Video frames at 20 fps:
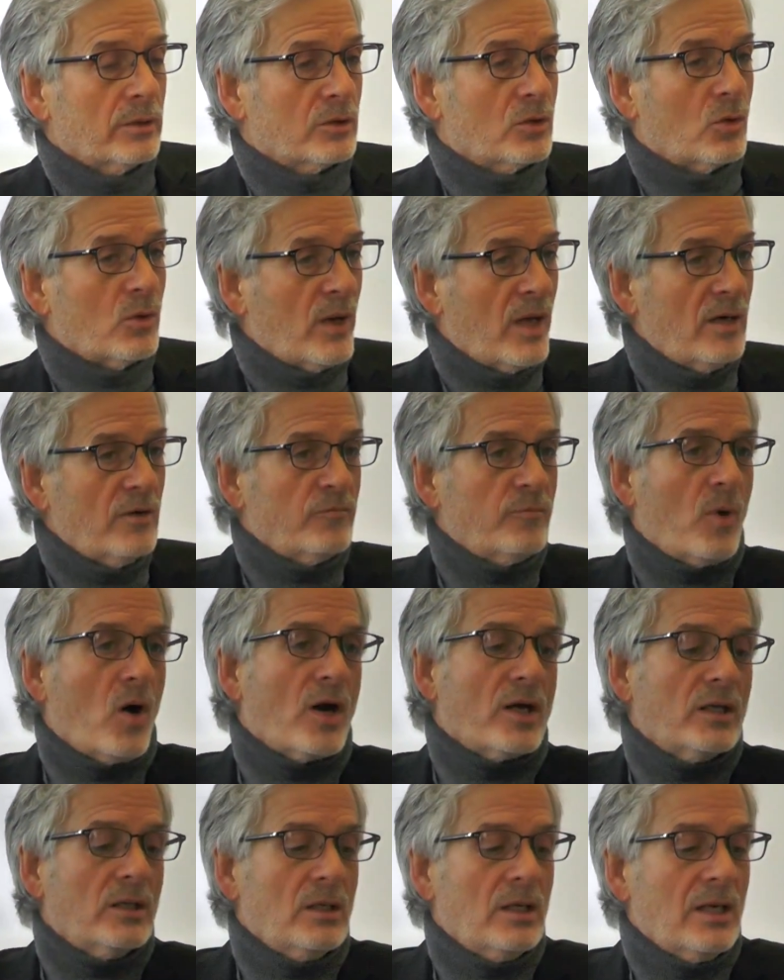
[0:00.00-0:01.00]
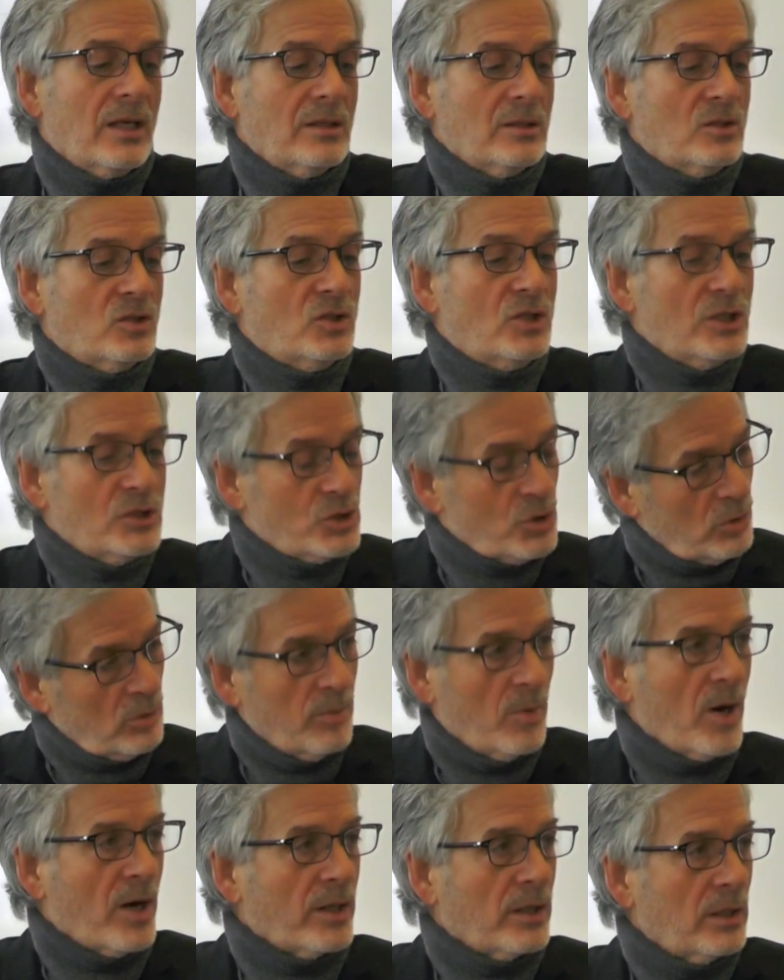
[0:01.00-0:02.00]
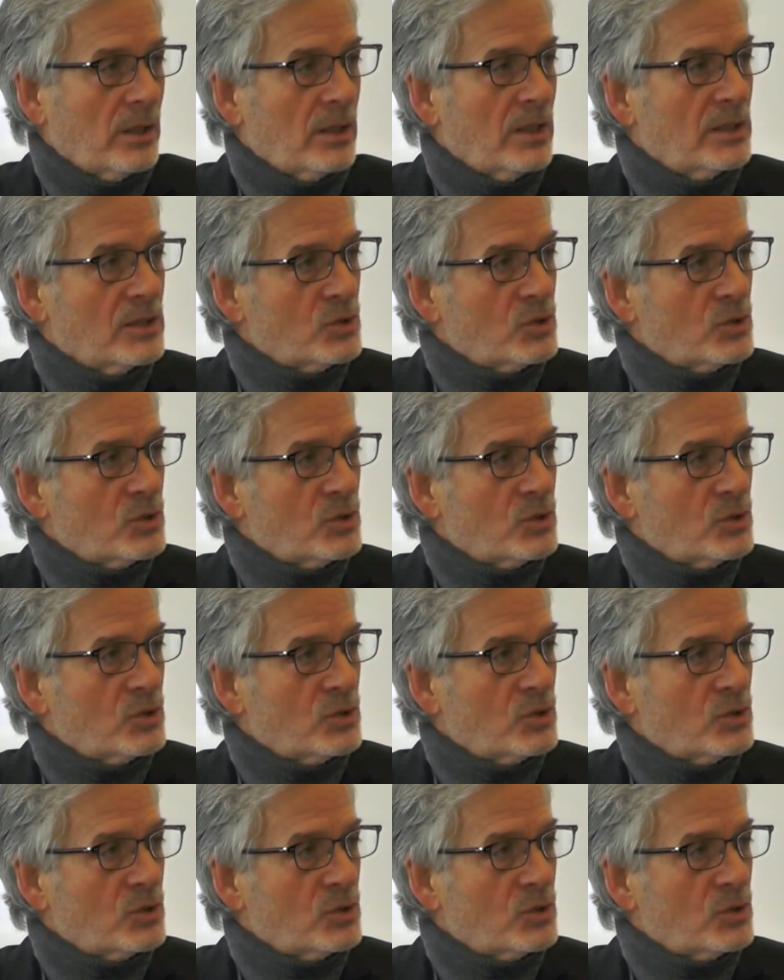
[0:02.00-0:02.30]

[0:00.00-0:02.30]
creative marketing and digital marketing.